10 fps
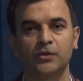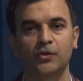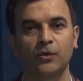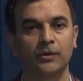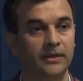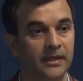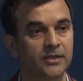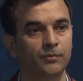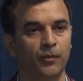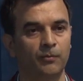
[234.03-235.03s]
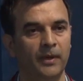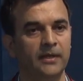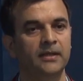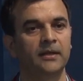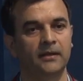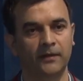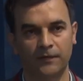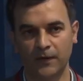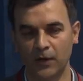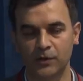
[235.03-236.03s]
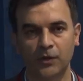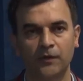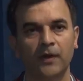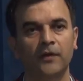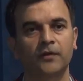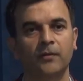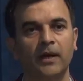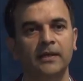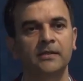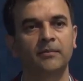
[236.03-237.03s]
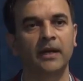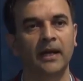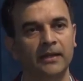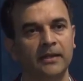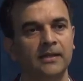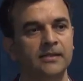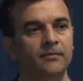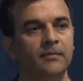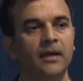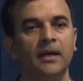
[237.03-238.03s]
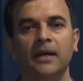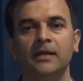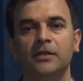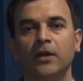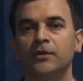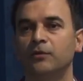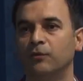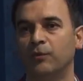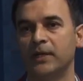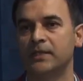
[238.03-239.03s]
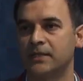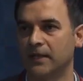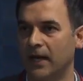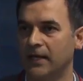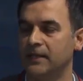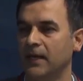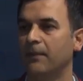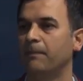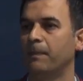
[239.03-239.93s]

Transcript: So this movement, the philosophy of humanism and atheism, is not Western idea.